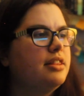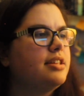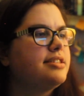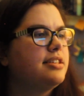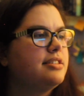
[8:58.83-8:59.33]

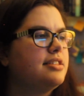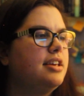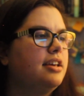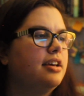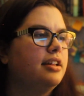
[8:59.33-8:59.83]
This is
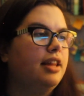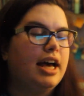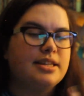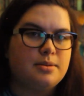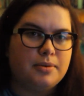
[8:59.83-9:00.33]
the
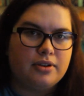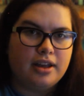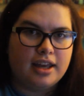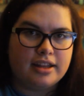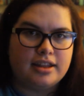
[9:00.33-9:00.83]
last book
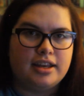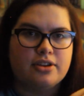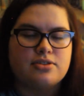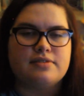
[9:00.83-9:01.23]
in the Heroes